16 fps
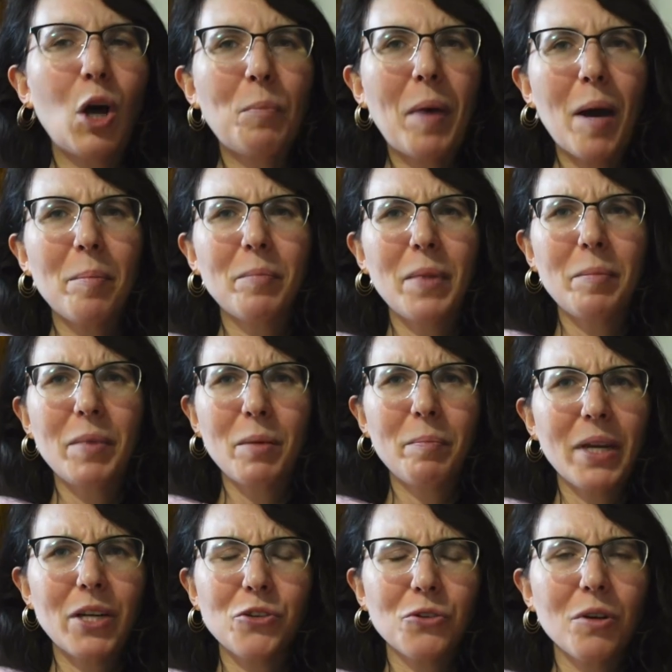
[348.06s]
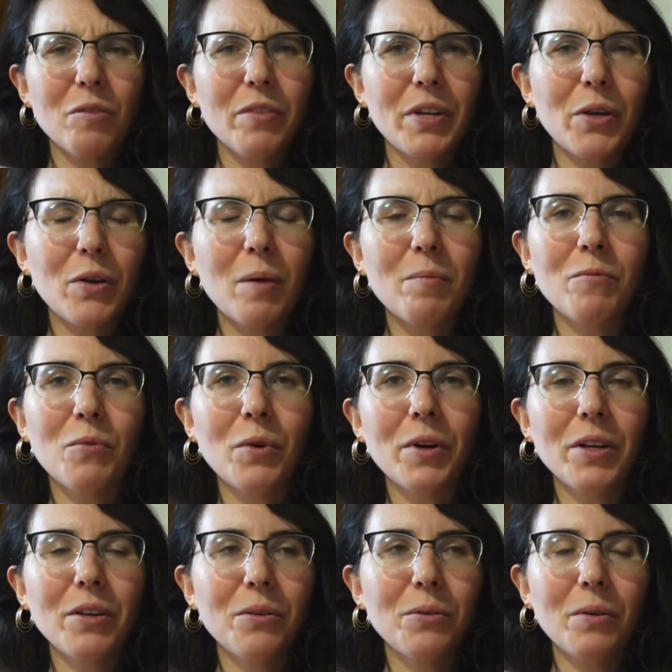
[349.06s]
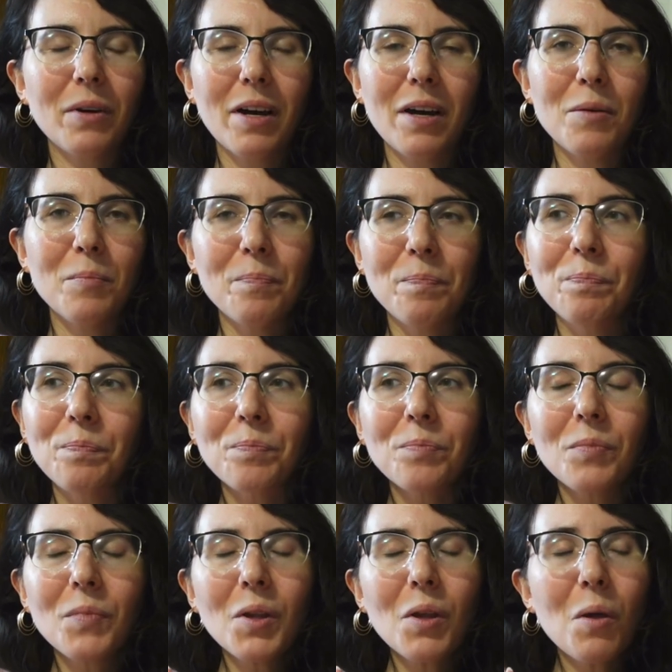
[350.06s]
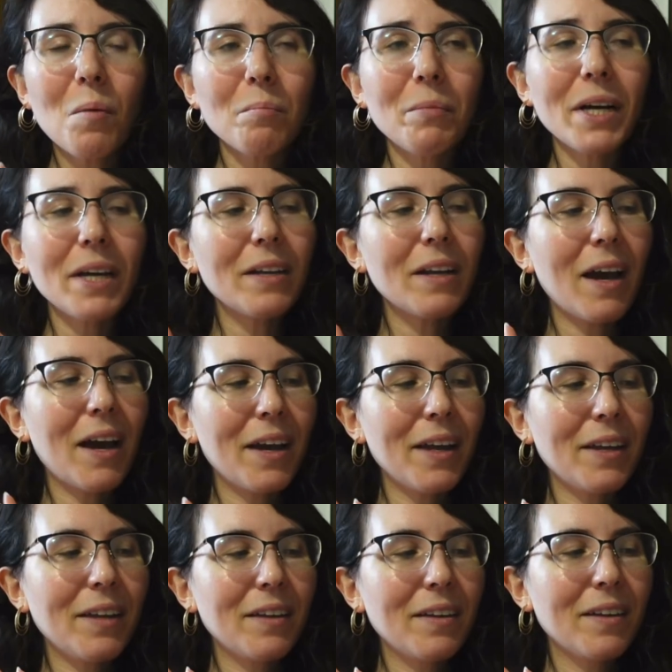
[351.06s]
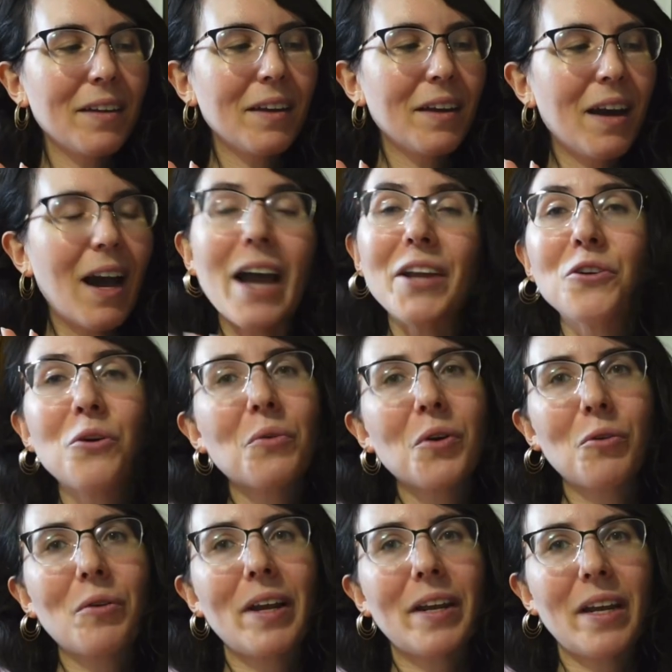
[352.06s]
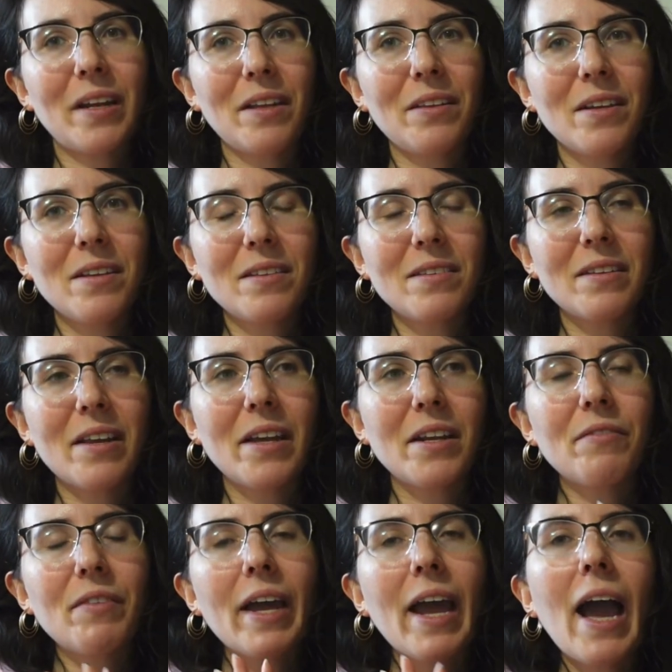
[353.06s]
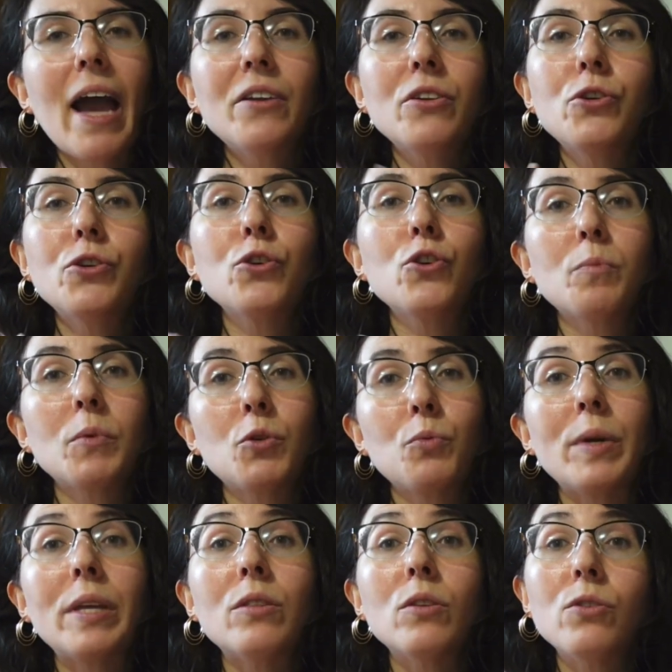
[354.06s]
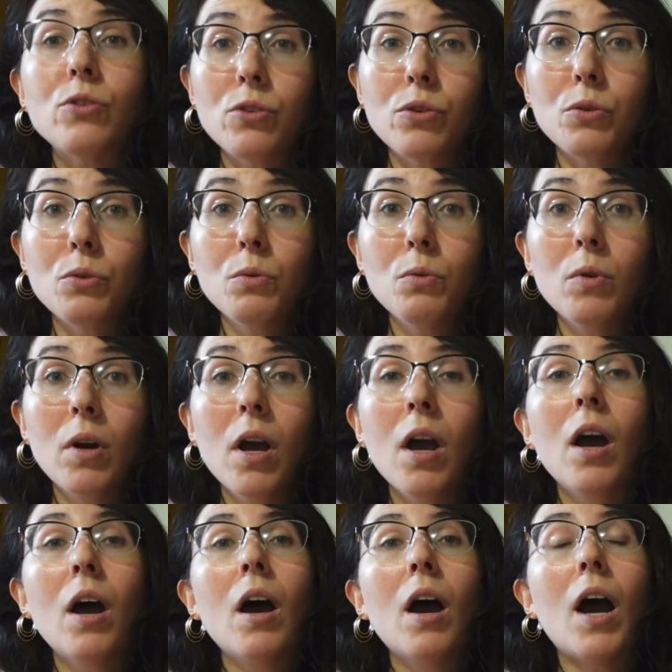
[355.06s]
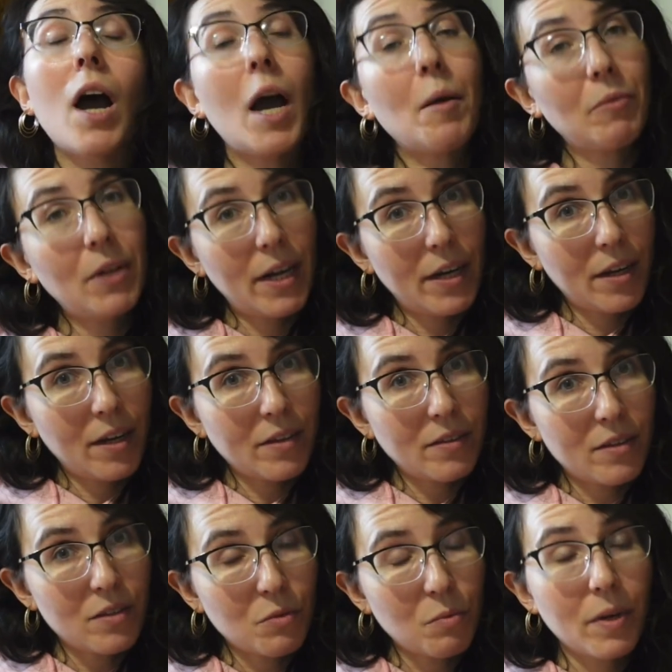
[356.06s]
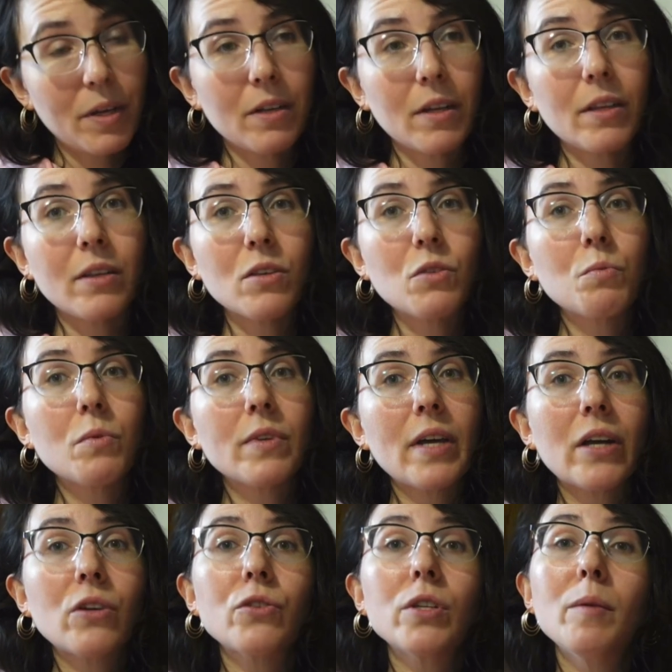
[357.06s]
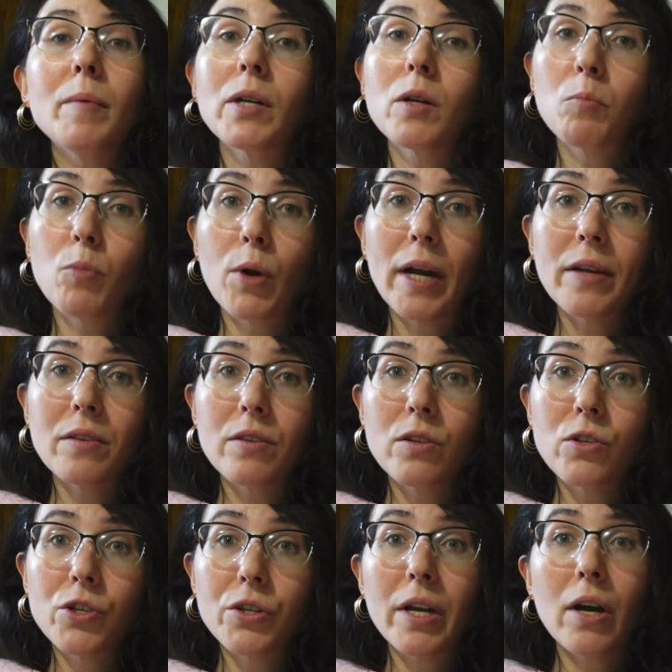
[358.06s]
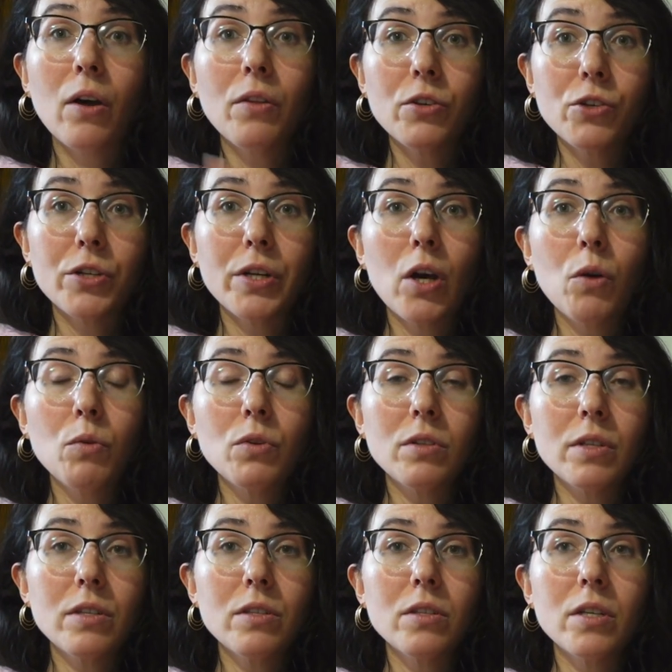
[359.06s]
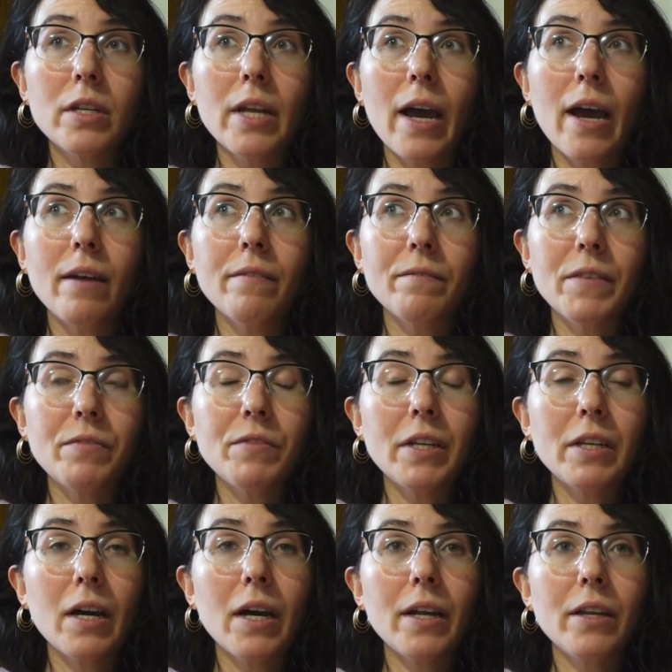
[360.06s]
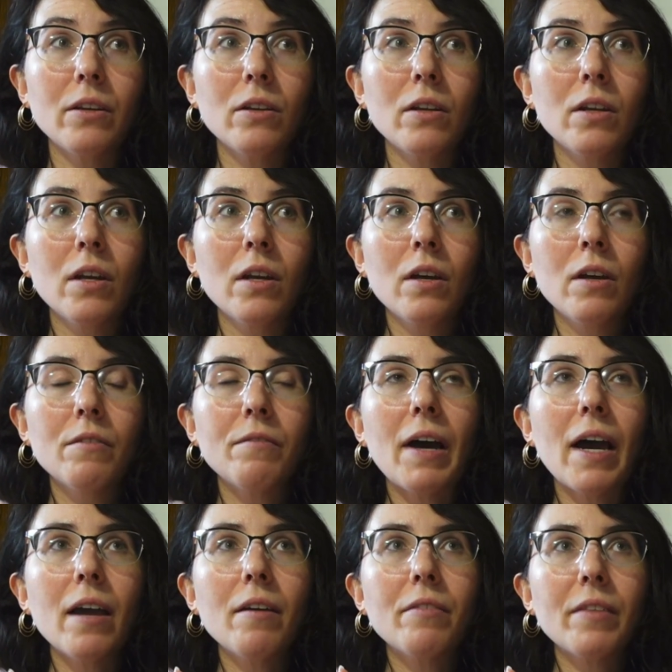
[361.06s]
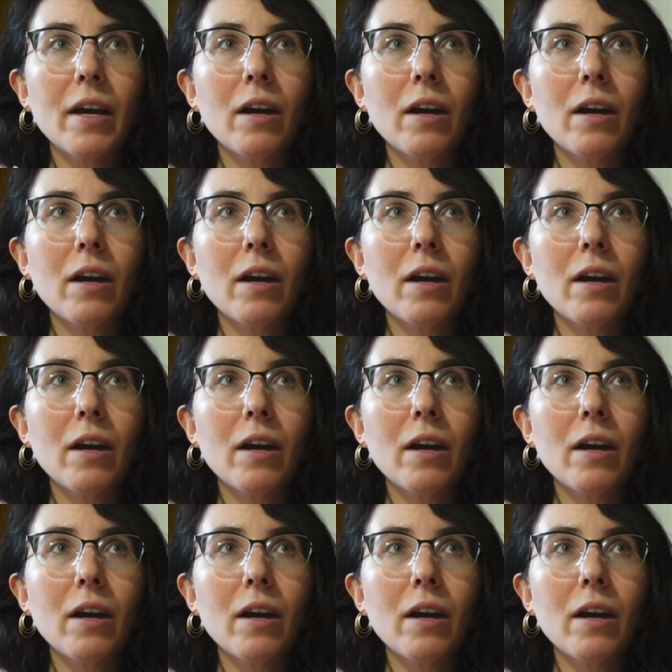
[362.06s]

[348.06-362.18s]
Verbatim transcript: pop maybe a picture or video up for you. Um, but I I don't regret getting this, and if I had to choose between the two, I'm glad I got this one. This was actually a better price than the Chanel. The Chanel was listed at 59 5,